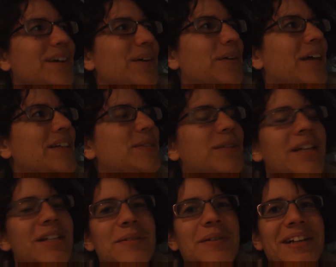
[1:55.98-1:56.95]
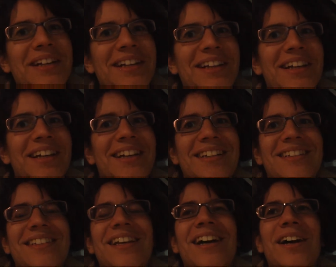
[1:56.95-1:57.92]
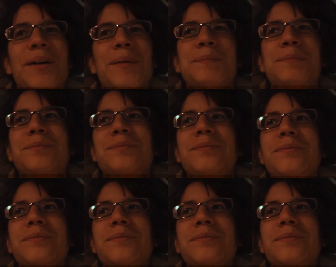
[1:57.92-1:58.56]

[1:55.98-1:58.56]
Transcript: so that's that's one of the things. Um,